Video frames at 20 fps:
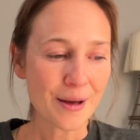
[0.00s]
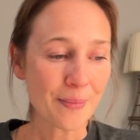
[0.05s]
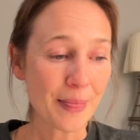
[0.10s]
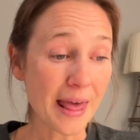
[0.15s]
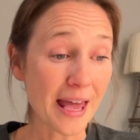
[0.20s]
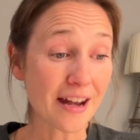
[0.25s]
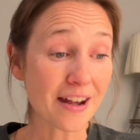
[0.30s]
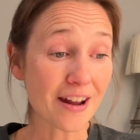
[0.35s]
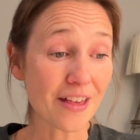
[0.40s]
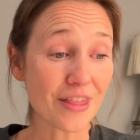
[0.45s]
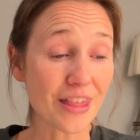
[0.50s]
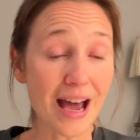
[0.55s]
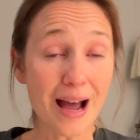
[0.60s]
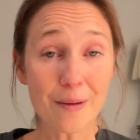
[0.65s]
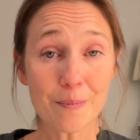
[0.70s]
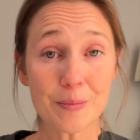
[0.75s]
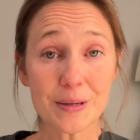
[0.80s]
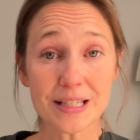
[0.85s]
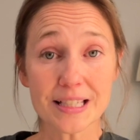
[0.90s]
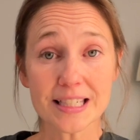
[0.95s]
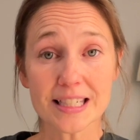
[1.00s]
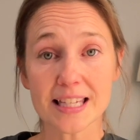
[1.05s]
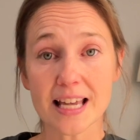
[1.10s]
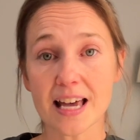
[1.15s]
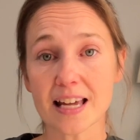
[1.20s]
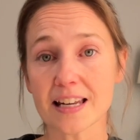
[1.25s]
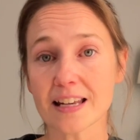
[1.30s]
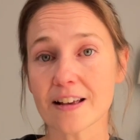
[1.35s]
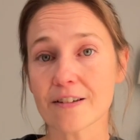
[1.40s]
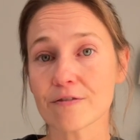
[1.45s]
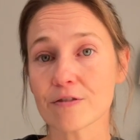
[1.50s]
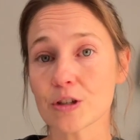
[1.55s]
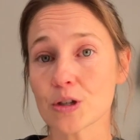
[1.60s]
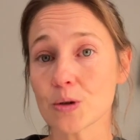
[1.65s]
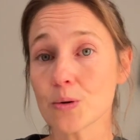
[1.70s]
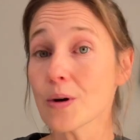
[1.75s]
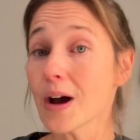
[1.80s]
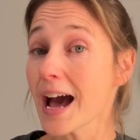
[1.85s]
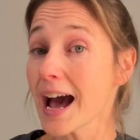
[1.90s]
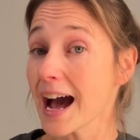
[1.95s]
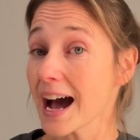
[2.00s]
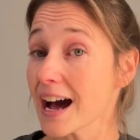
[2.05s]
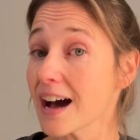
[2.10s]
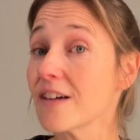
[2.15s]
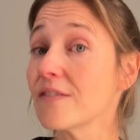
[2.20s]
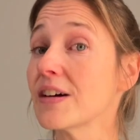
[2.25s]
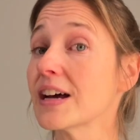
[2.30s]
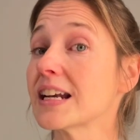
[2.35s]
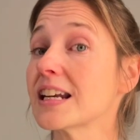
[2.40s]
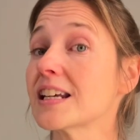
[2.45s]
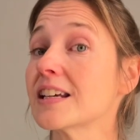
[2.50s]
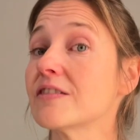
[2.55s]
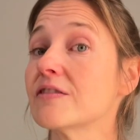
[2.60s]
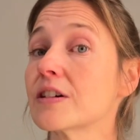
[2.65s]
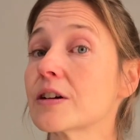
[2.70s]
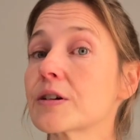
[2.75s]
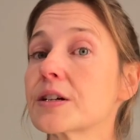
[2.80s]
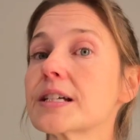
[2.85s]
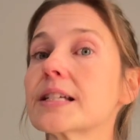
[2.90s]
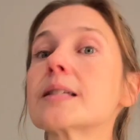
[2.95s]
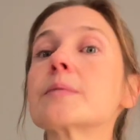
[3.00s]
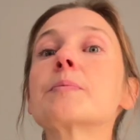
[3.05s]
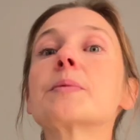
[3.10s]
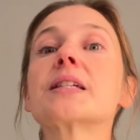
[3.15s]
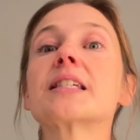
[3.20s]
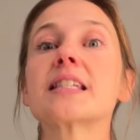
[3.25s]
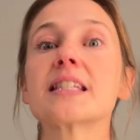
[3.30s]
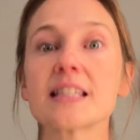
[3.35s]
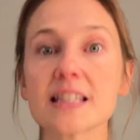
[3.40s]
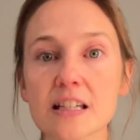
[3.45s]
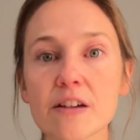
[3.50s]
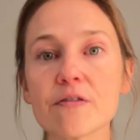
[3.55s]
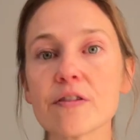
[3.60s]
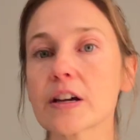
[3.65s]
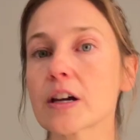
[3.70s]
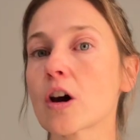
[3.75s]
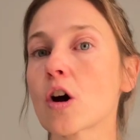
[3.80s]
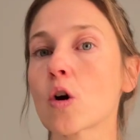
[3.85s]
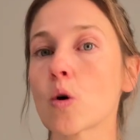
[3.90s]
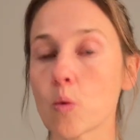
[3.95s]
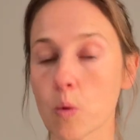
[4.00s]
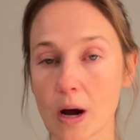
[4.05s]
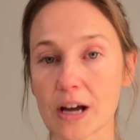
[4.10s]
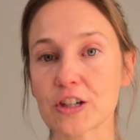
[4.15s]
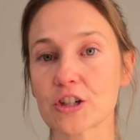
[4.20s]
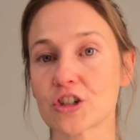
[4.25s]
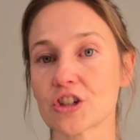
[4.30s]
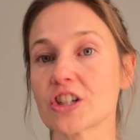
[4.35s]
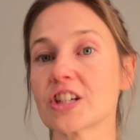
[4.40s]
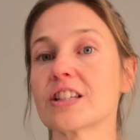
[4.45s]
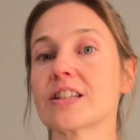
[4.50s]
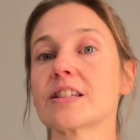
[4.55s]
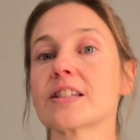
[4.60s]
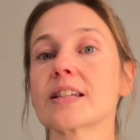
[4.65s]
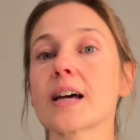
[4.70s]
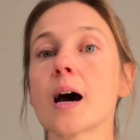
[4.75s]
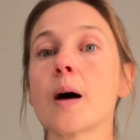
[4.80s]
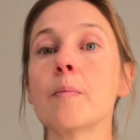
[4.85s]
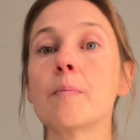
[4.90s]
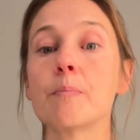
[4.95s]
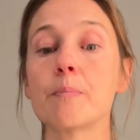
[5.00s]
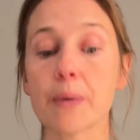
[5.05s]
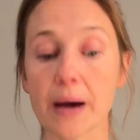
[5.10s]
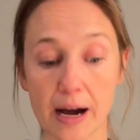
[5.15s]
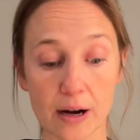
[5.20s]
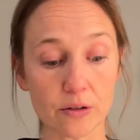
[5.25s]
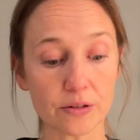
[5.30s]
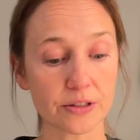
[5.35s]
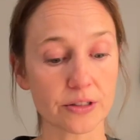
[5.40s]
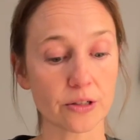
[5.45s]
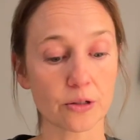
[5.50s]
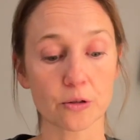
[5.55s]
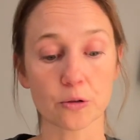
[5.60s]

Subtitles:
And that being said, if you have any very specific questions about the